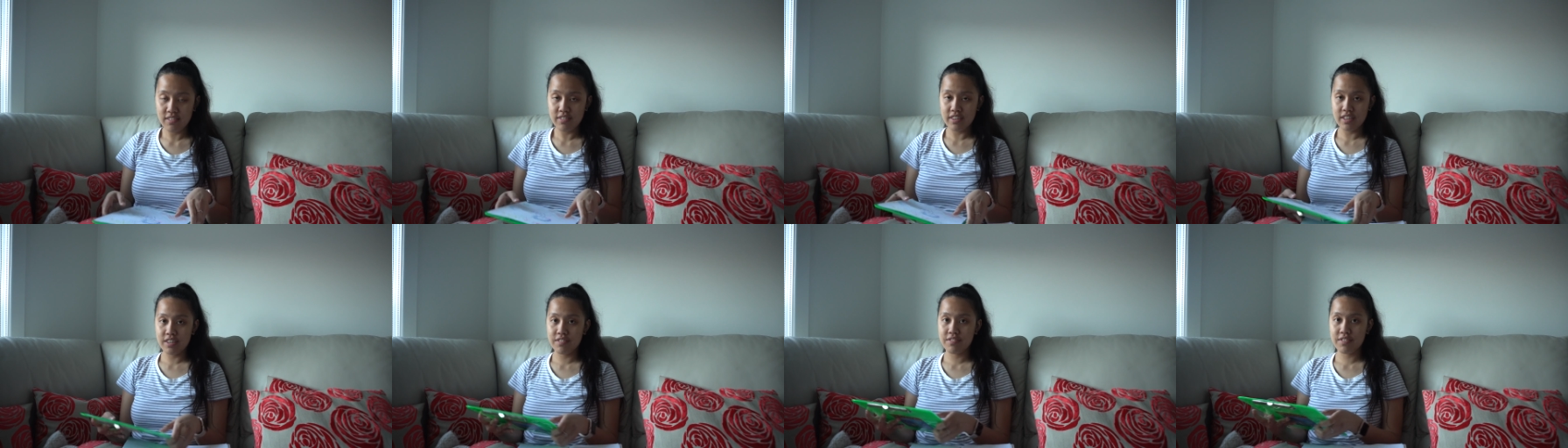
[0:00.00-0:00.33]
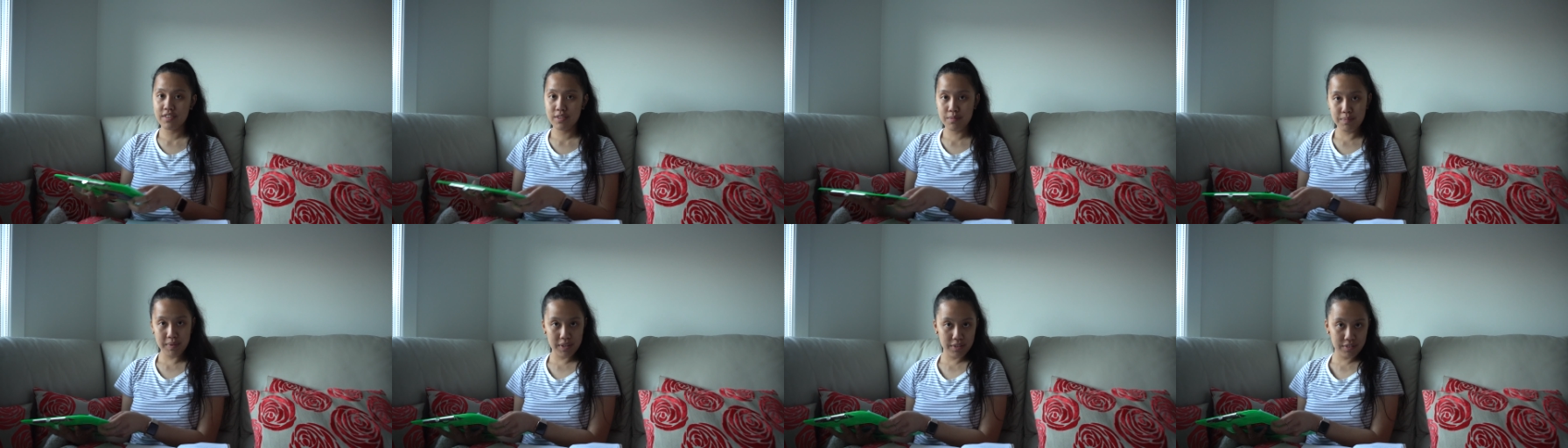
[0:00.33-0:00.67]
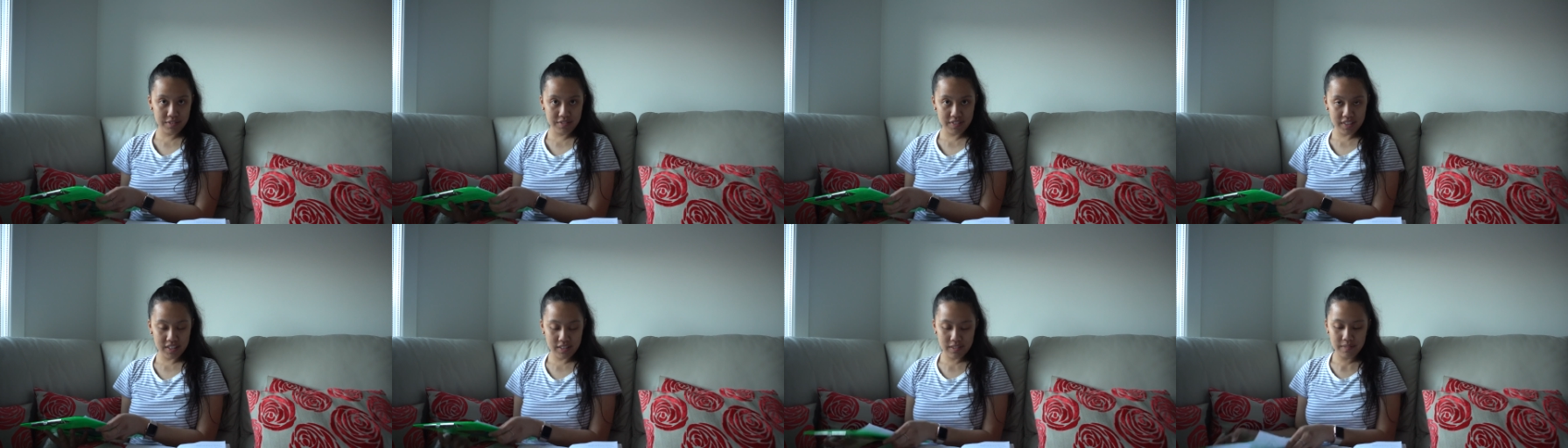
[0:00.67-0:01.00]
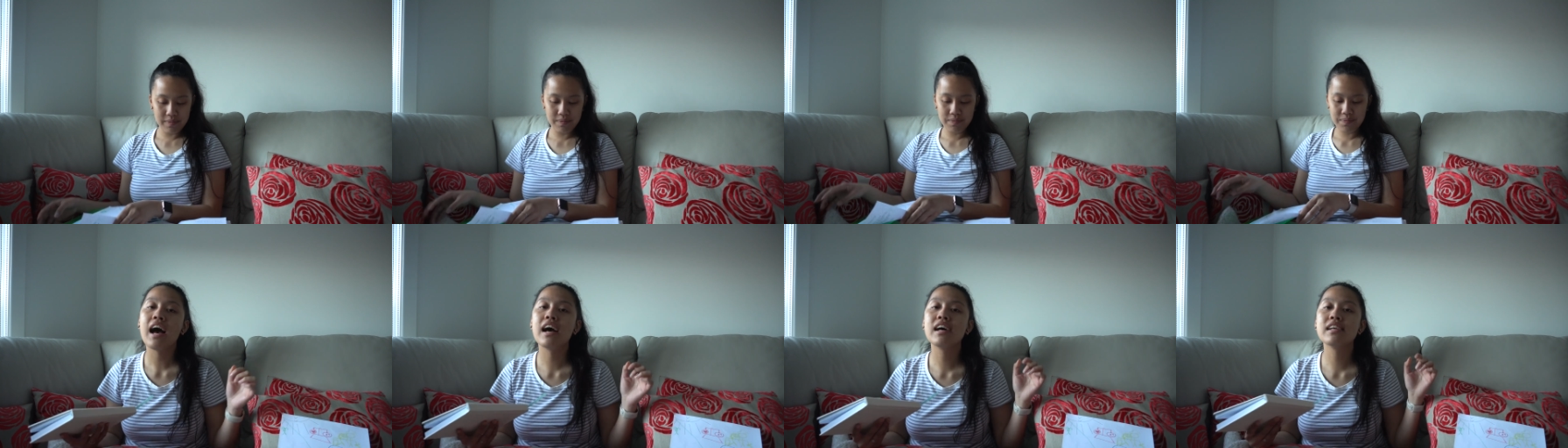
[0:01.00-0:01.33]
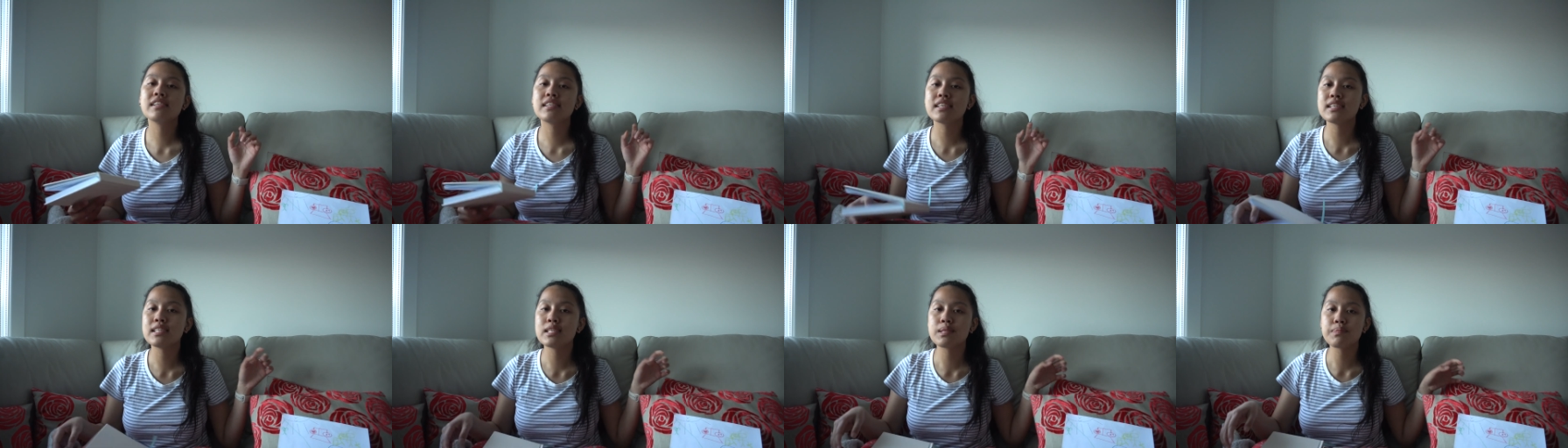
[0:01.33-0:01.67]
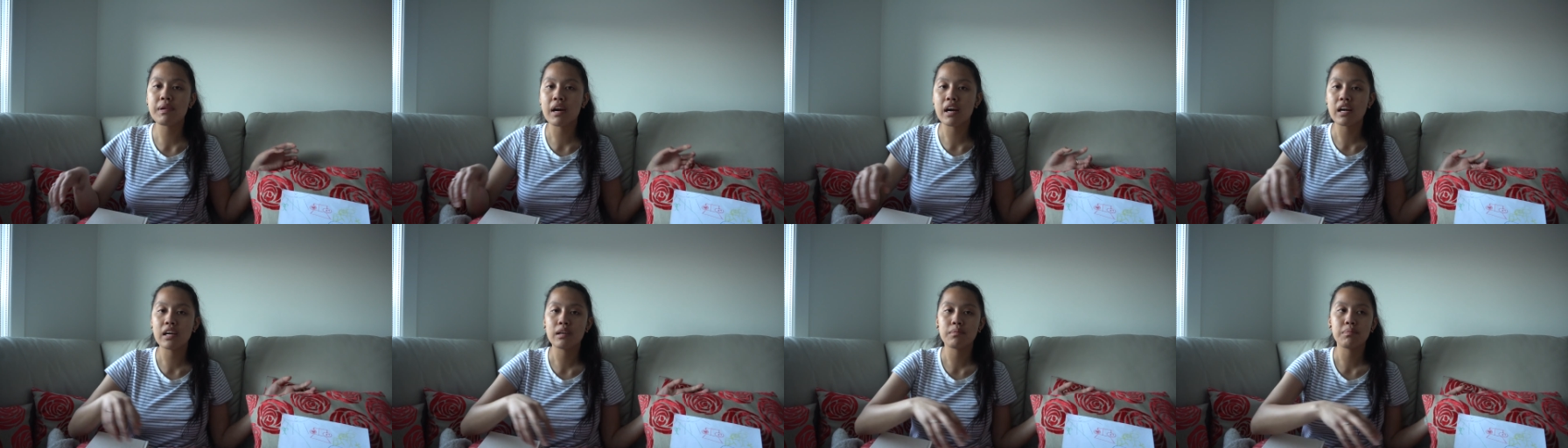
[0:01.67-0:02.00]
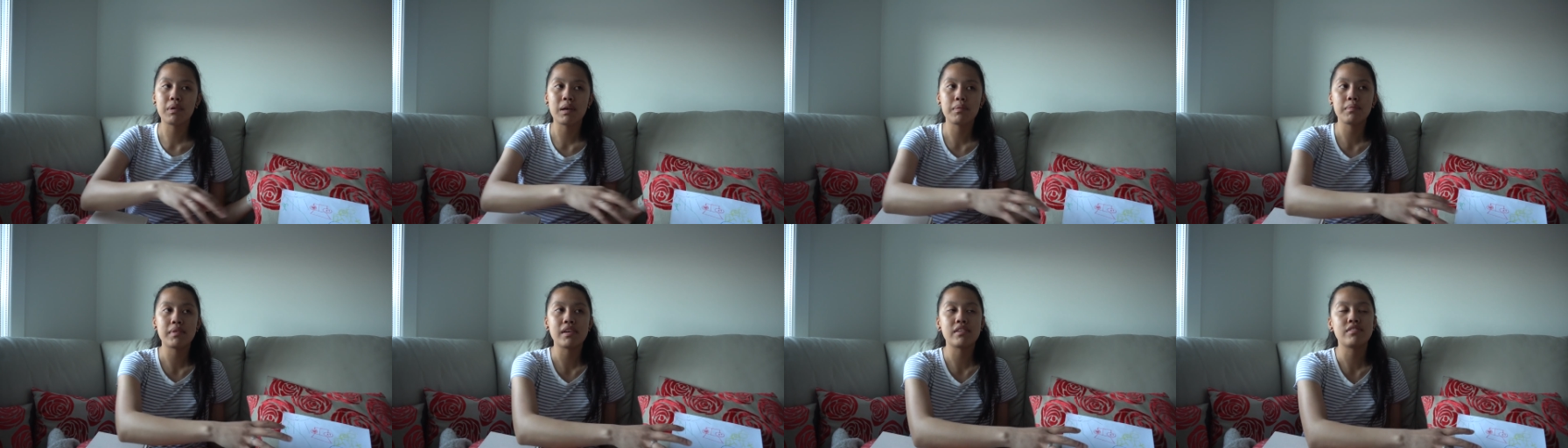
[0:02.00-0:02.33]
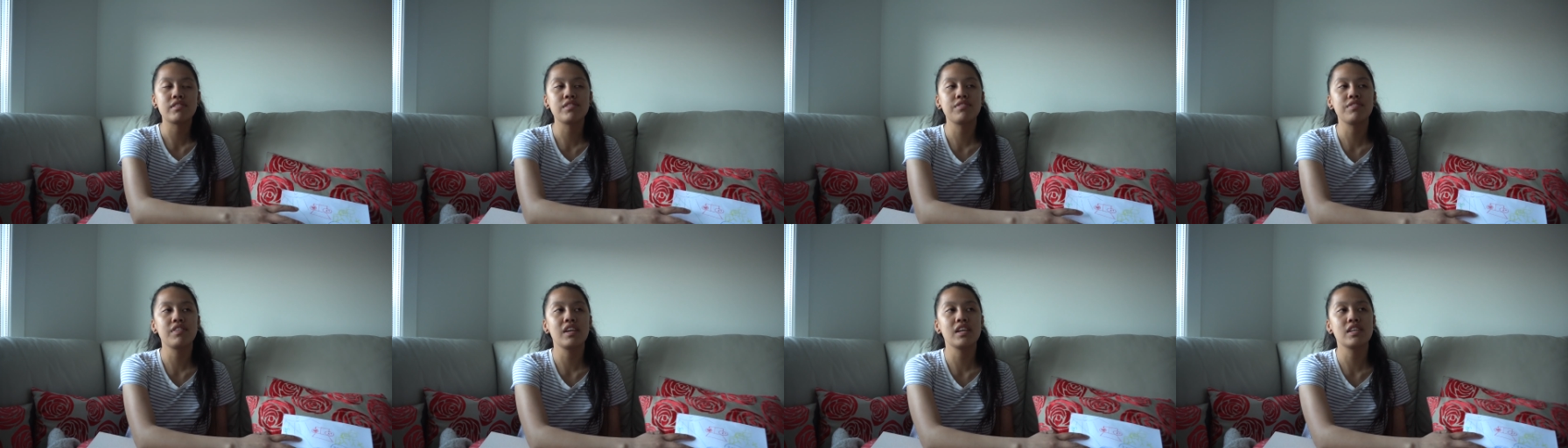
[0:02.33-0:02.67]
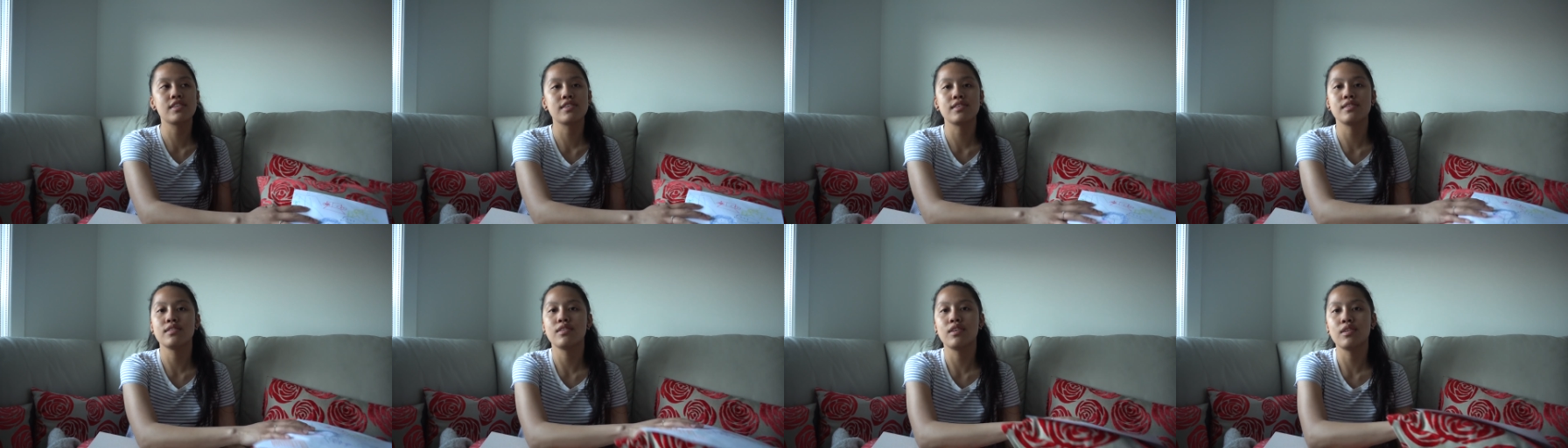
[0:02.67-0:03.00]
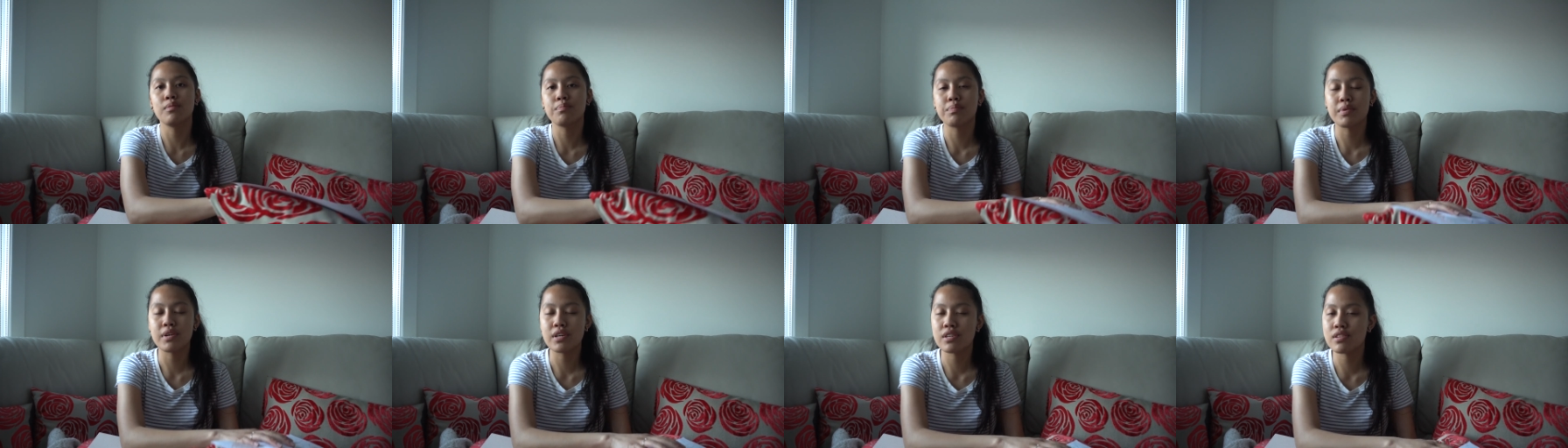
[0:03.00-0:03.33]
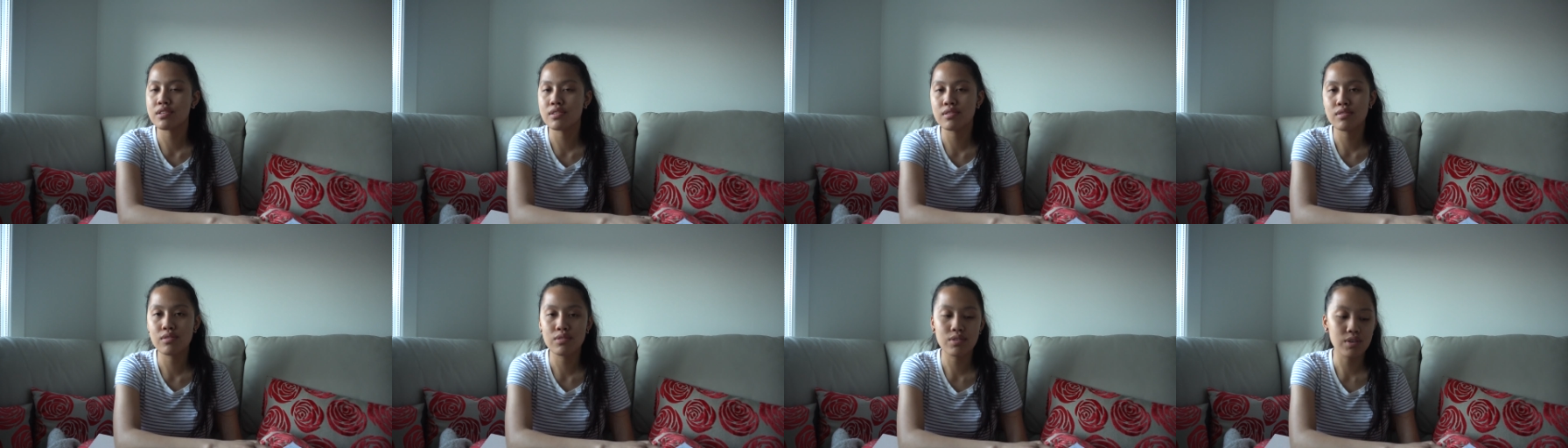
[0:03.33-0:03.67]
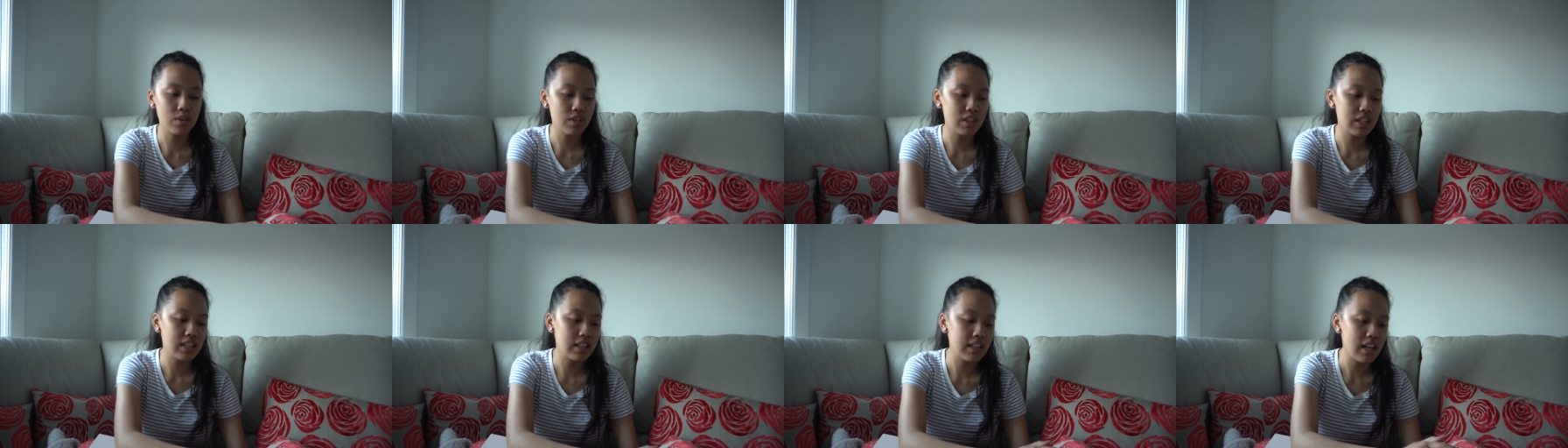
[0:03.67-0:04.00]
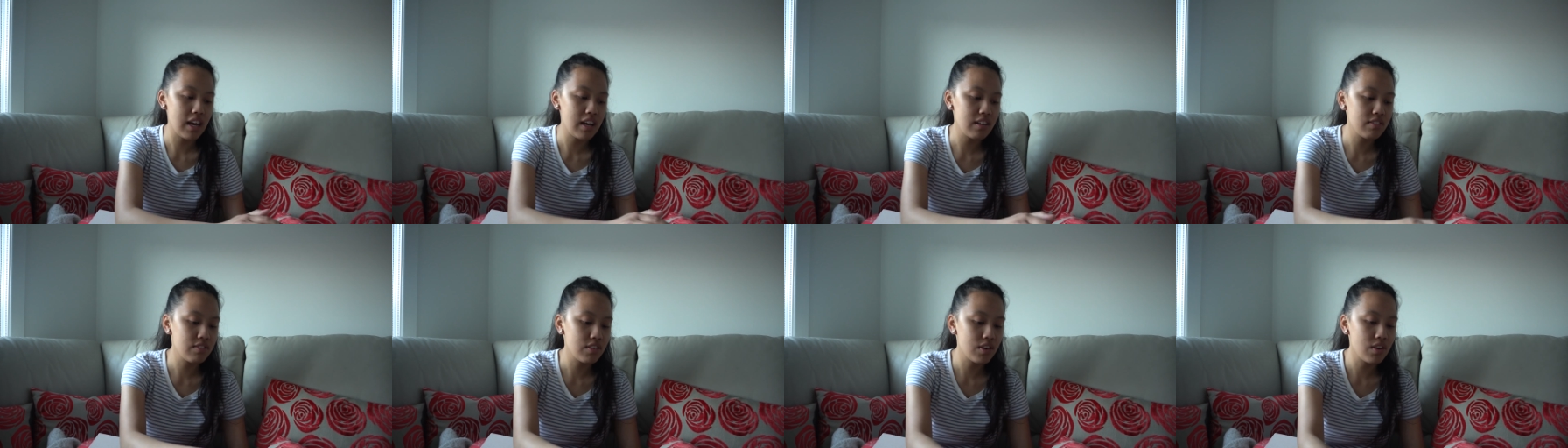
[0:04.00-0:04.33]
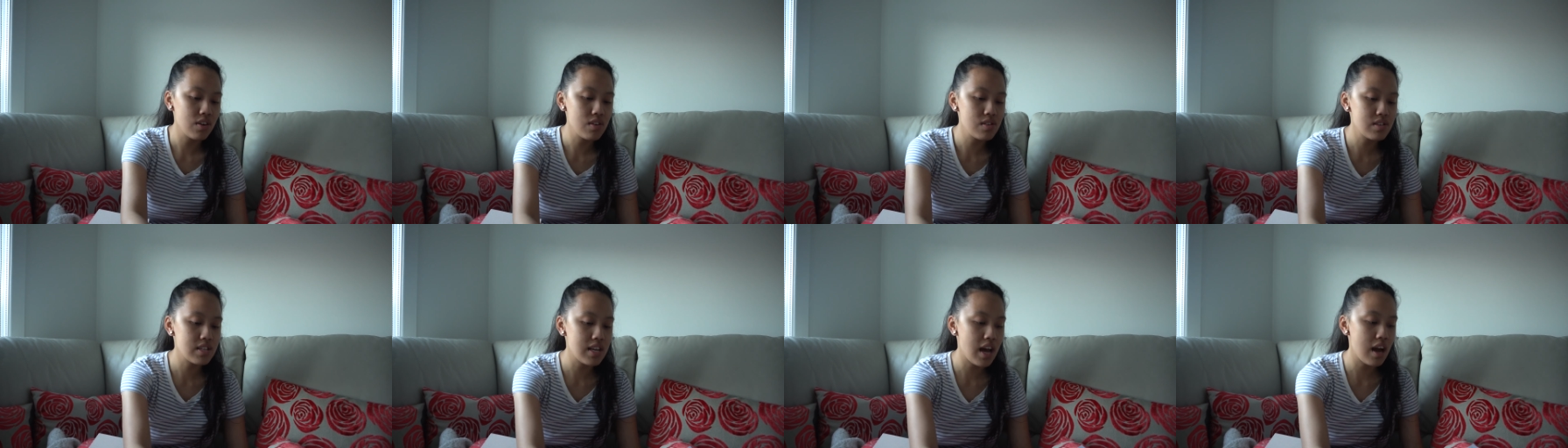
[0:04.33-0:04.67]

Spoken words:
Ready for the big reveal. As inspired by my reflection on personal growth and life goals,